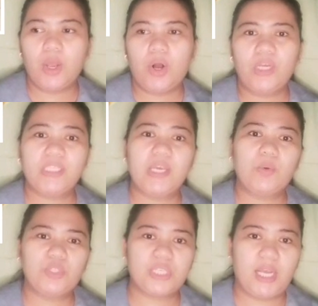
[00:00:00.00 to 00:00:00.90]
on the
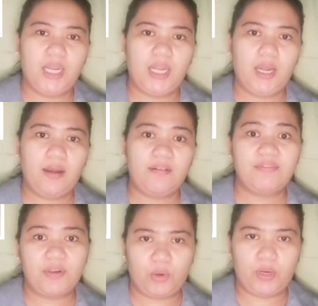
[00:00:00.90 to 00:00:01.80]
ocean
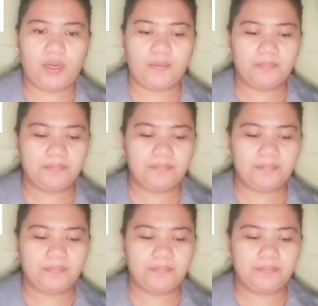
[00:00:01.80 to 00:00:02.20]
floor.